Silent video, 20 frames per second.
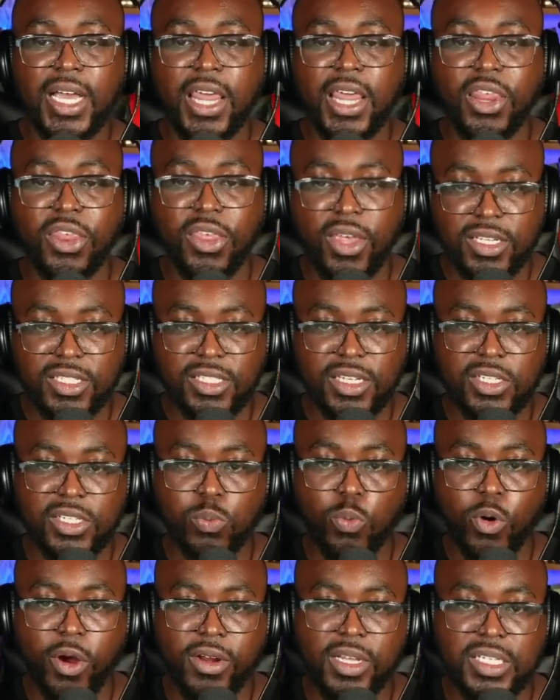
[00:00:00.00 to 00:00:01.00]
This is
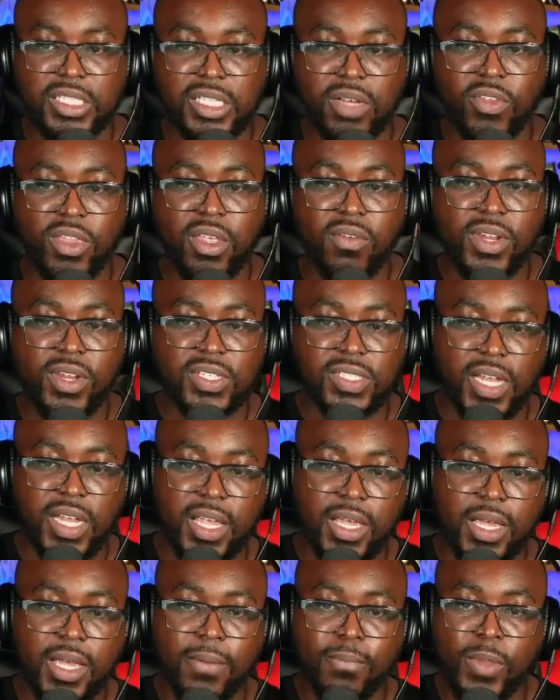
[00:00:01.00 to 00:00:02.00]
where the Seventh-day Adventist
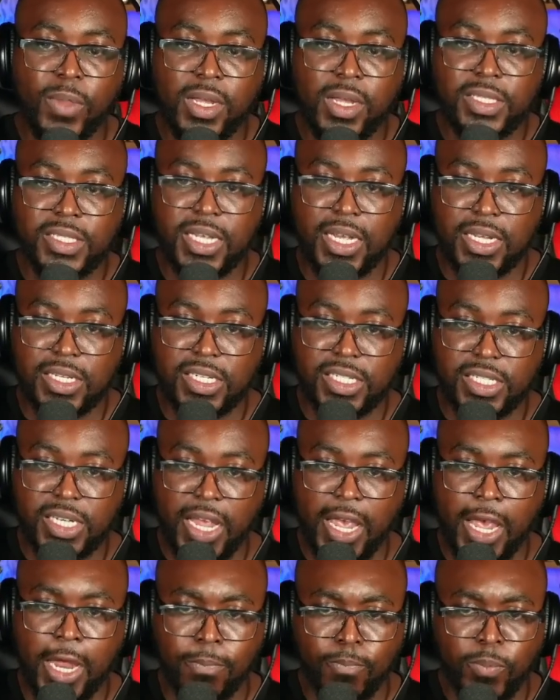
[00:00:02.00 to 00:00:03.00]
take, take a
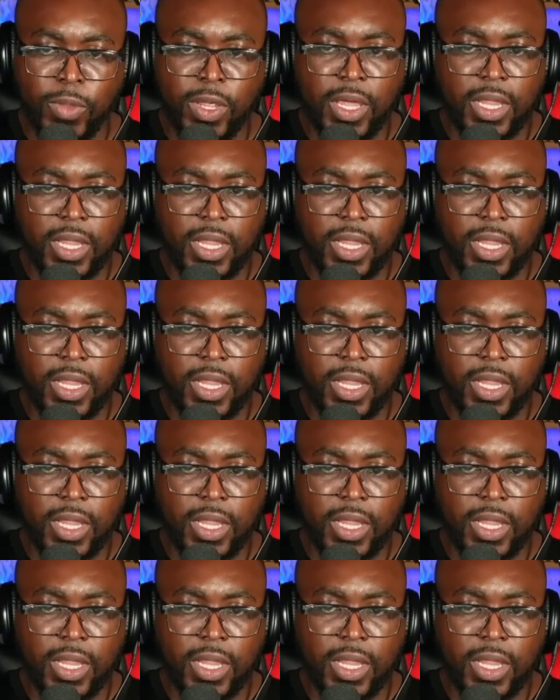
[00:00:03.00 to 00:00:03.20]
stand.